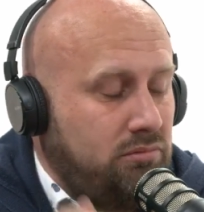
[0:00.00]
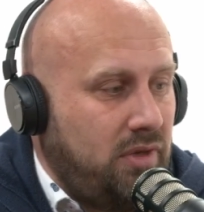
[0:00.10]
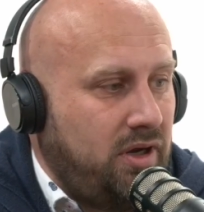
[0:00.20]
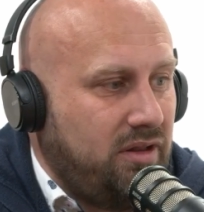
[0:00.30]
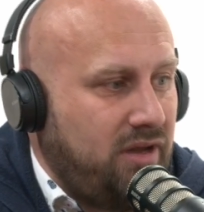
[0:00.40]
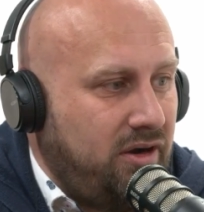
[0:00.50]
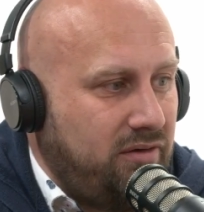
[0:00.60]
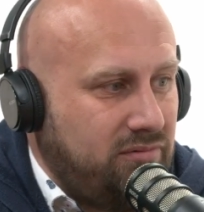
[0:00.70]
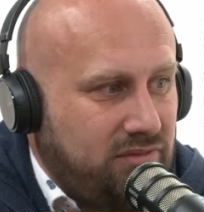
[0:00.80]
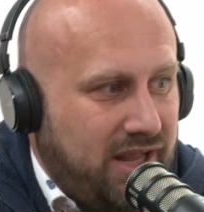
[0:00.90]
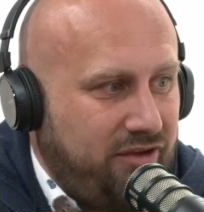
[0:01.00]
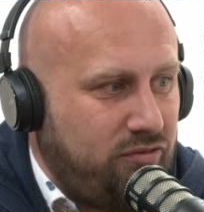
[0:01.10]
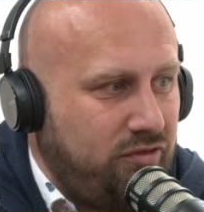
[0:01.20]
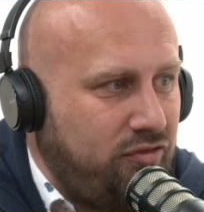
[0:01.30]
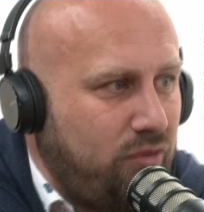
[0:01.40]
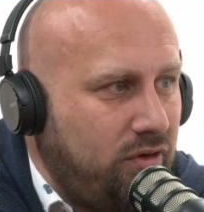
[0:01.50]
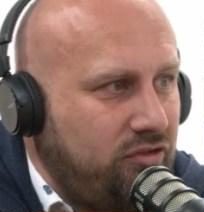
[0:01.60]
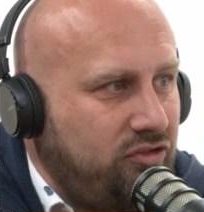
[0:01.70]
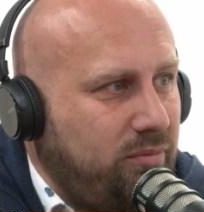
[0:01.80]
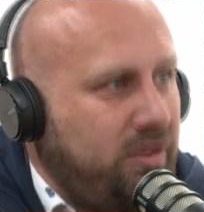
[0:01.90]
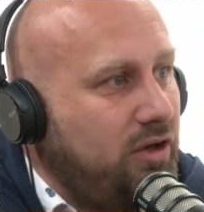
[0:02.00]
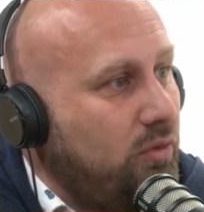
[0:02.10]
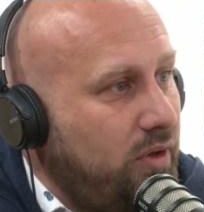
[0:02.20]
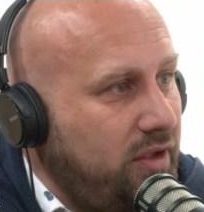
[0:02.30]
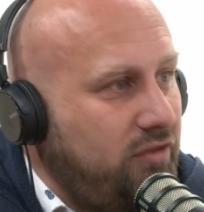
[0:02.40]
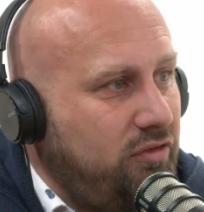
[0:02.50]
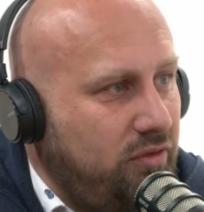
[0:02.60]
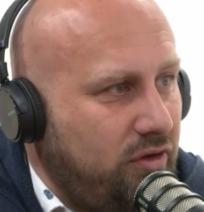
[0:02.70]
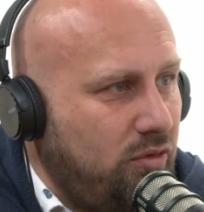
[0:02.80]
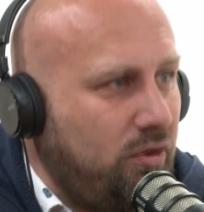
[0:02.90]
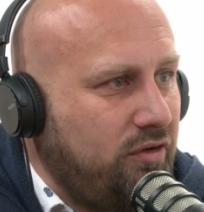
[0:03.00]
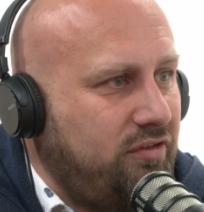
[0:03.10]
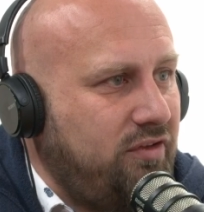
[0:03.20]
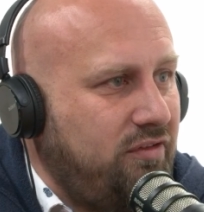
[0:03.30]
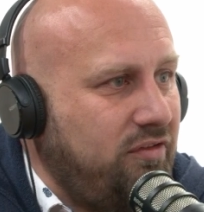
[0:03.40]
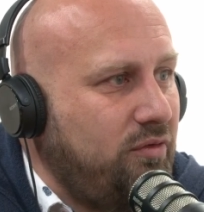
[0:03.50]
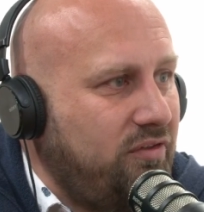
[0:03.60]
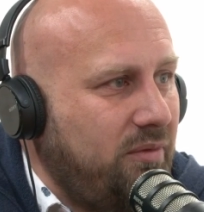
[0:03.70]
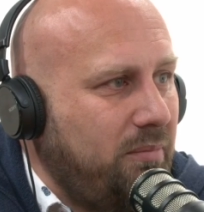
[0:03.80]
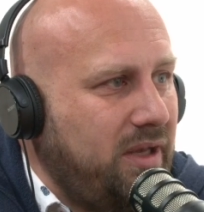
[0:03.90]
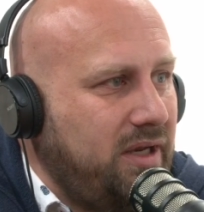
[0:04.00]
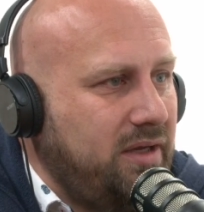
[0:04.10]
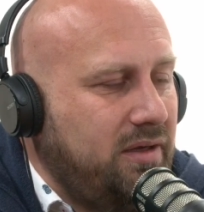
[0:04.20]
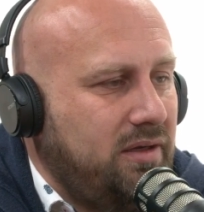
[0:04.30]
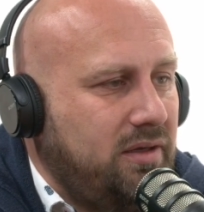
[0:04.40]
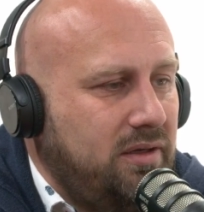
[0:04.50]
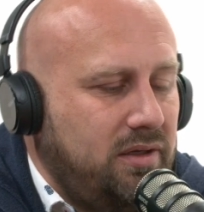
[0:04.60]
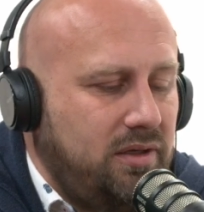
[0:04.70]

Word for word: our, our last resort should be going to the courts to sue somebody. Mm-hmm.